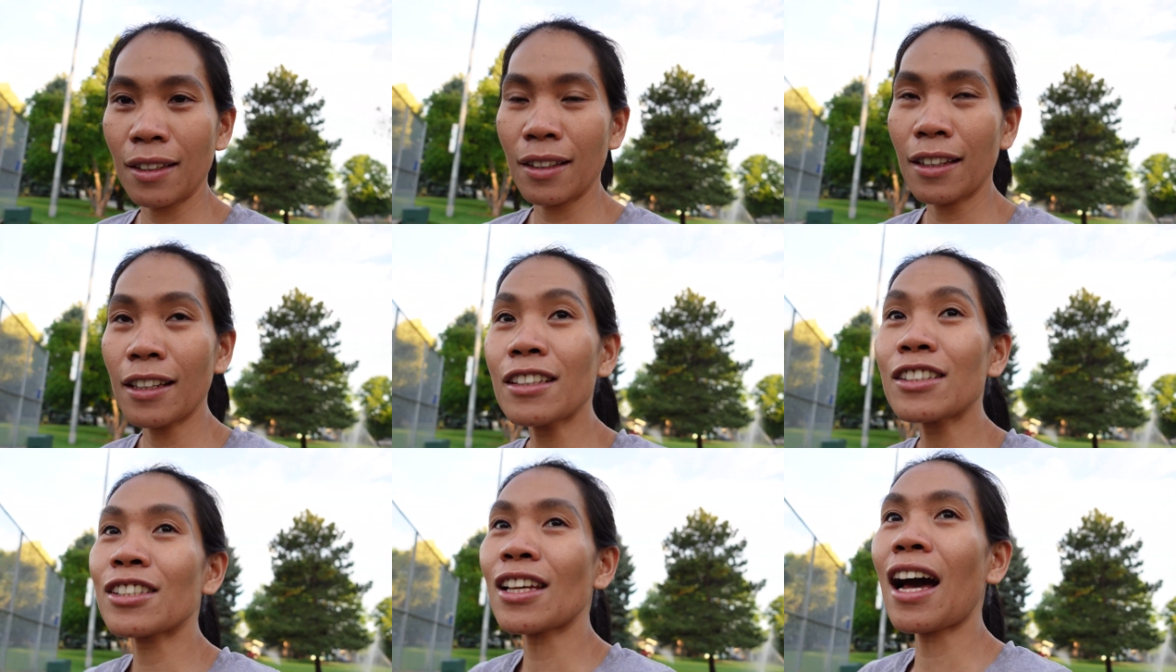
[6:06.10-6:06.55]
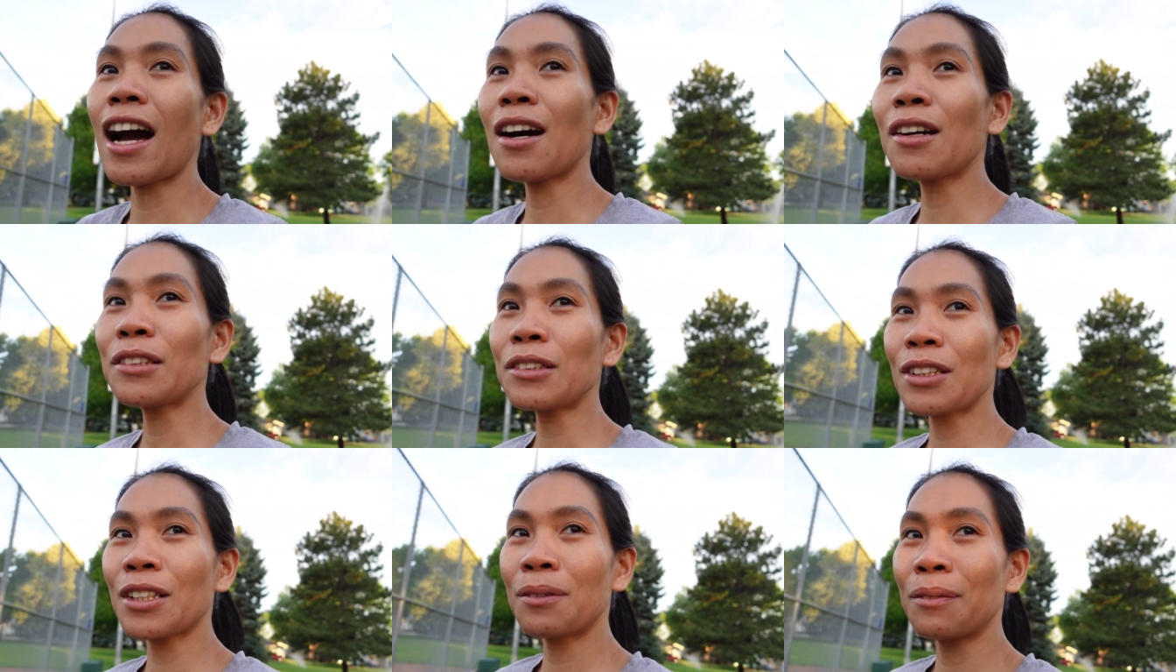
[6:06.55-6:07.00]
it's
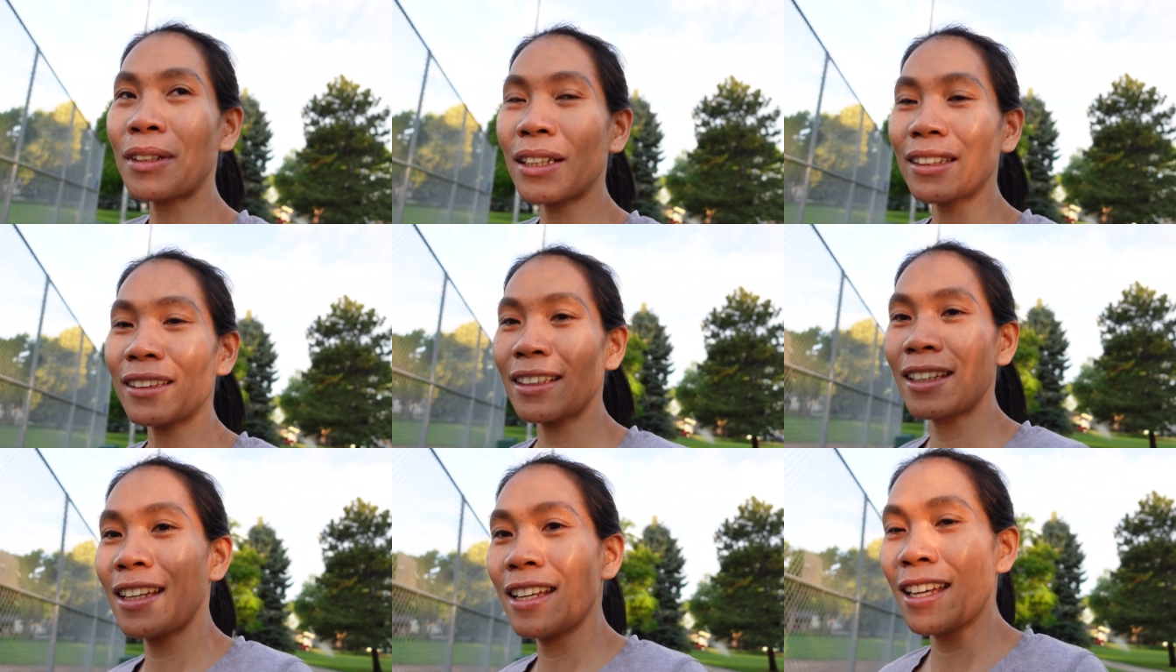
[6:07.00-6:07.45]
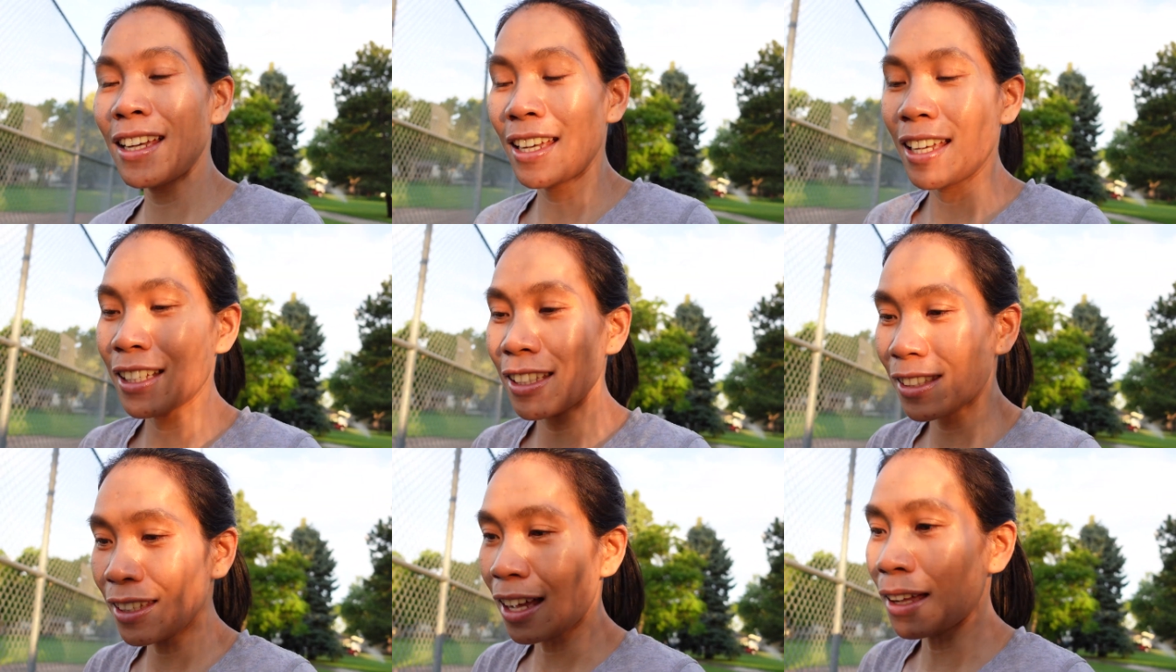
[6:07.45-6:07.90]
out, but
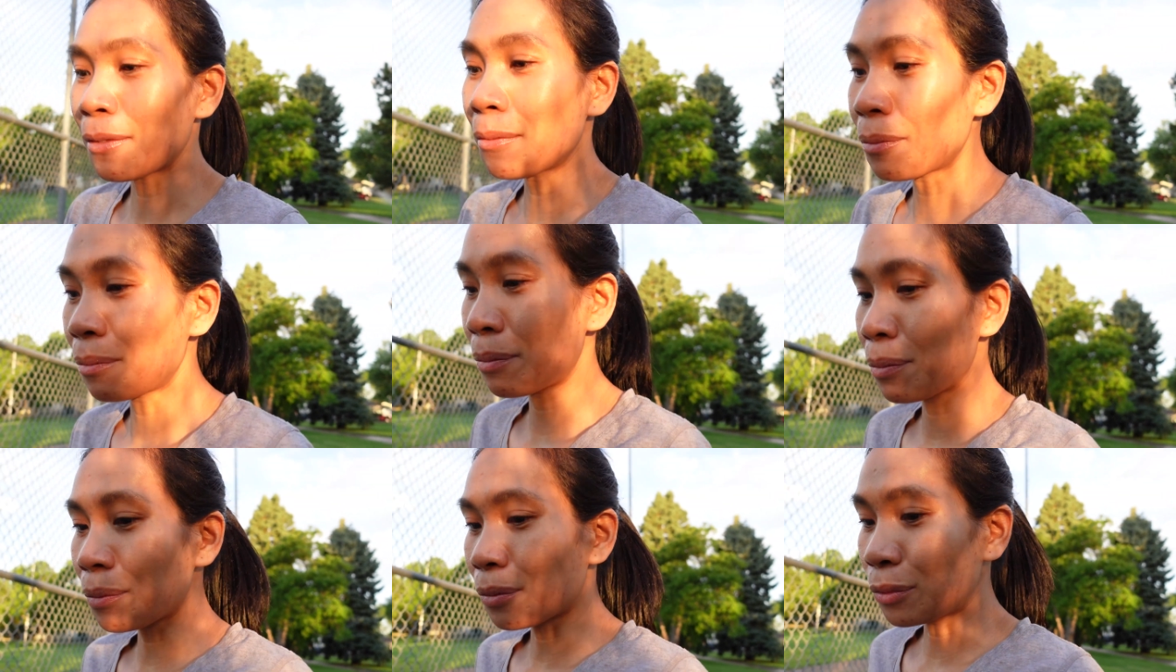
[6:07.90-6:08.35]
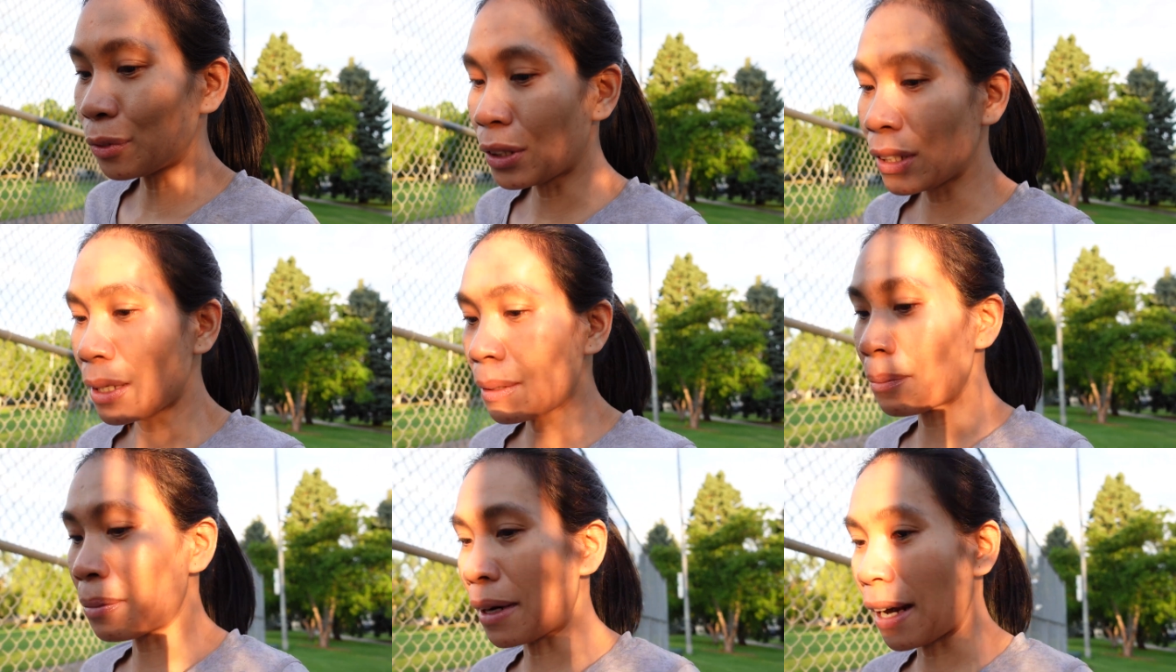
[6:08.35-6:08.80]
it's not
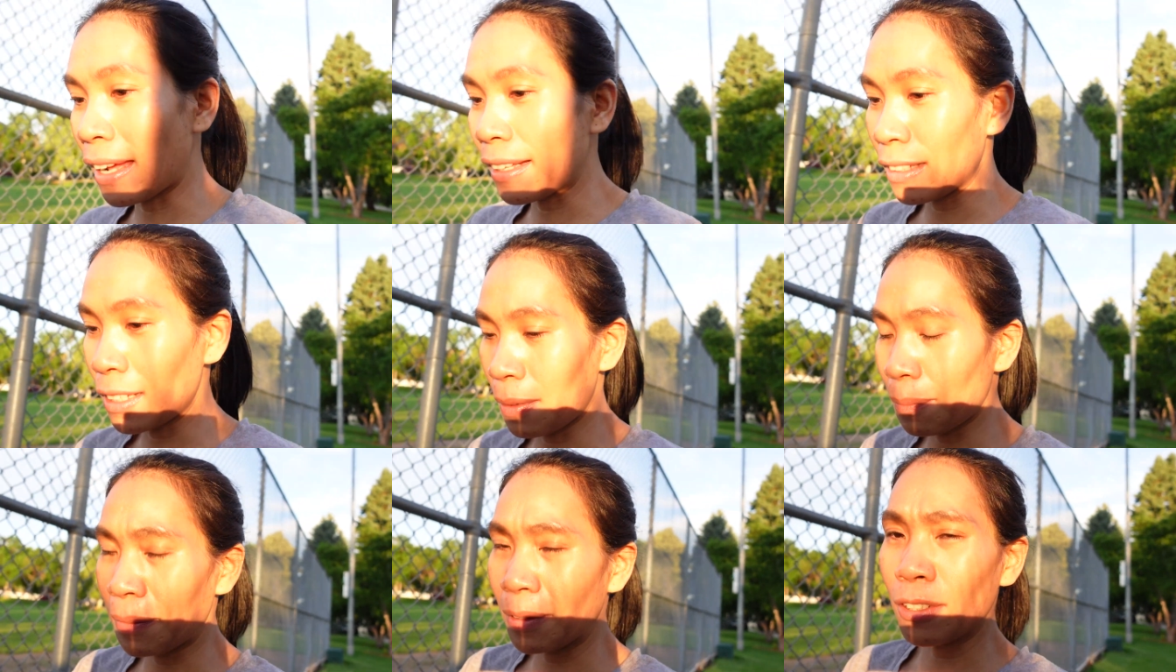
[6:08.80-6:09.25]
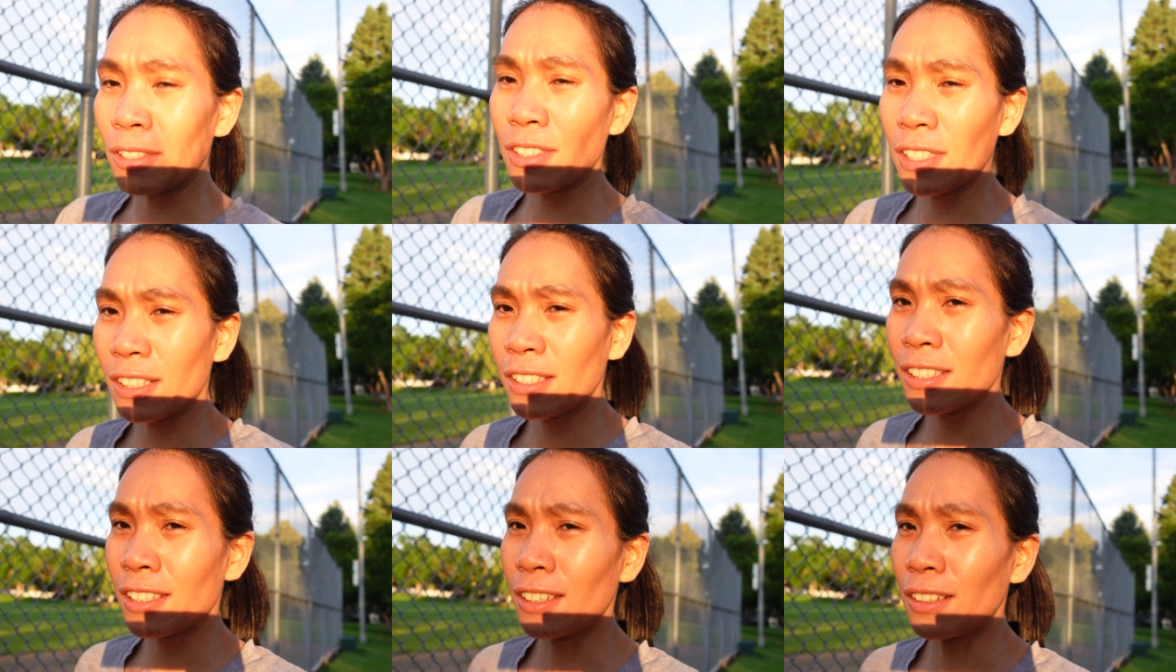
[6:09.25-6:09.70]
really bright yet, because
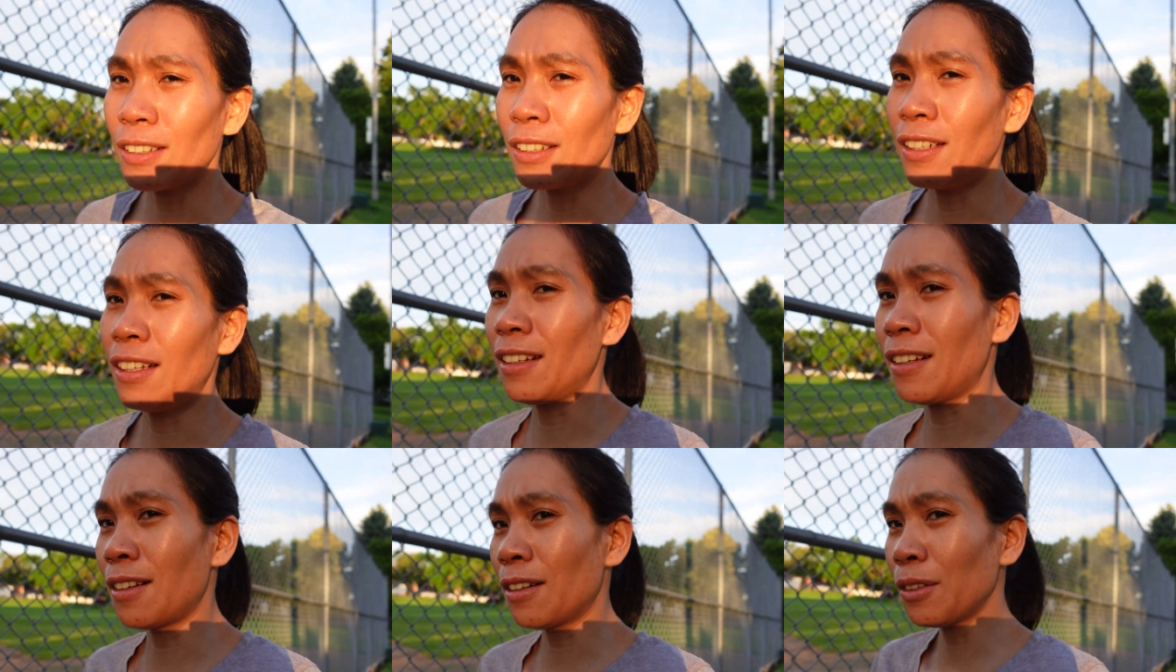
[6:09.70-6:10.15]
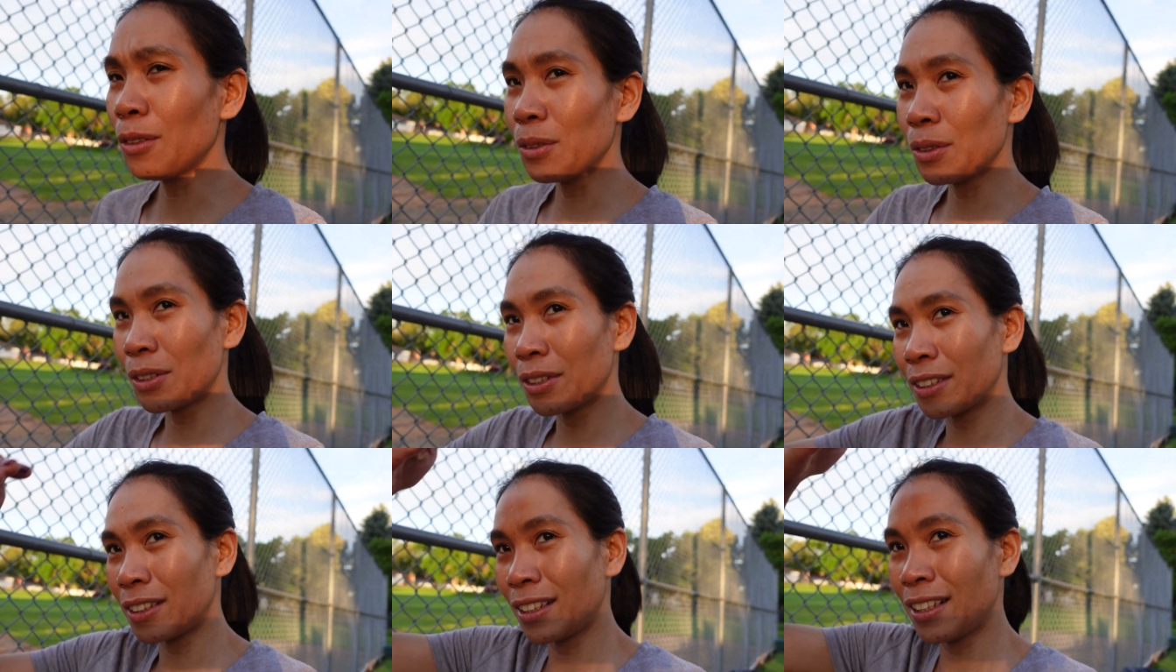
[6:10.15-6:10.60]
it's oh,
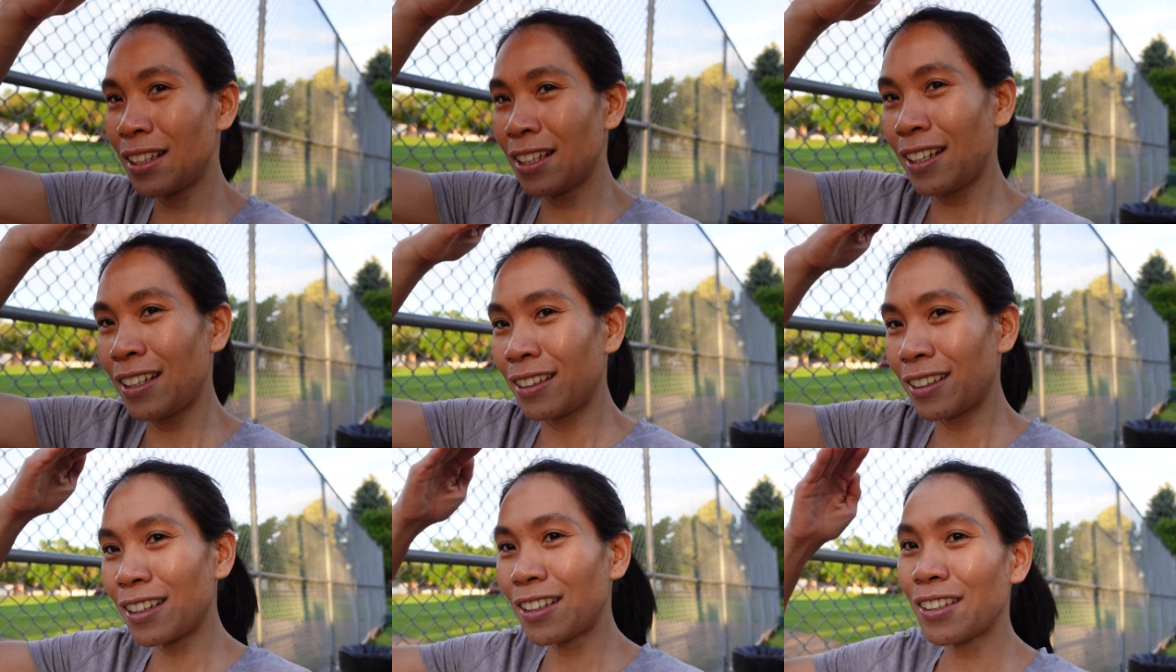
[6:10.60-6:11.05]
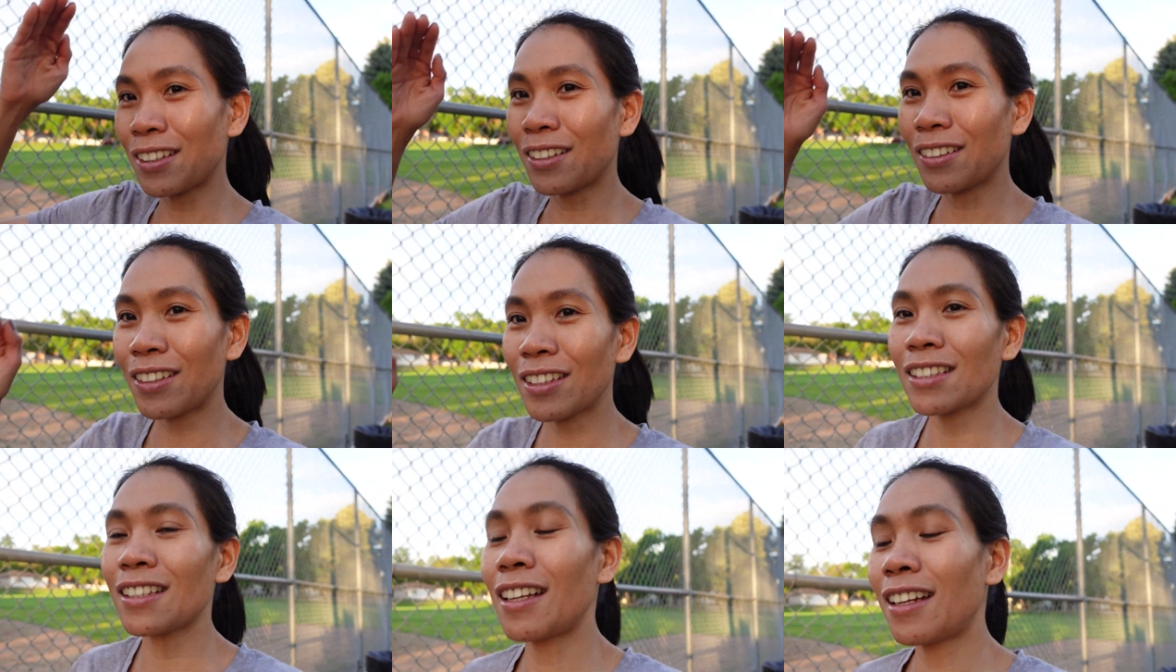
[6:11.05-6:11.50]
there you go,
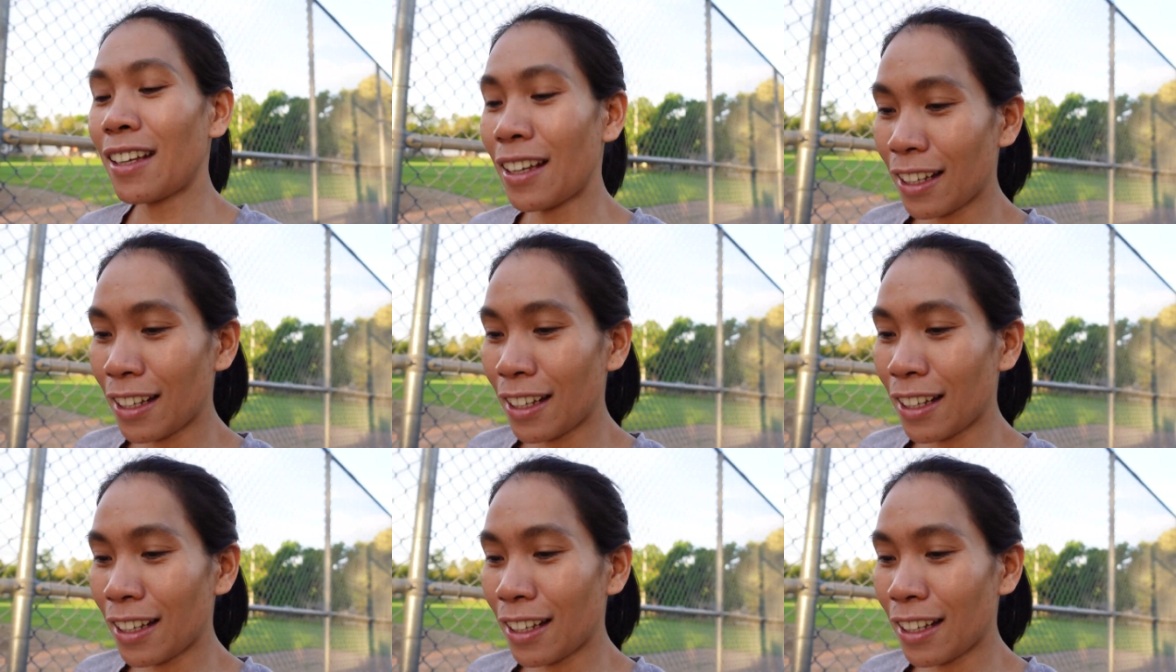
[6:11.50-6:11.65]
the sun.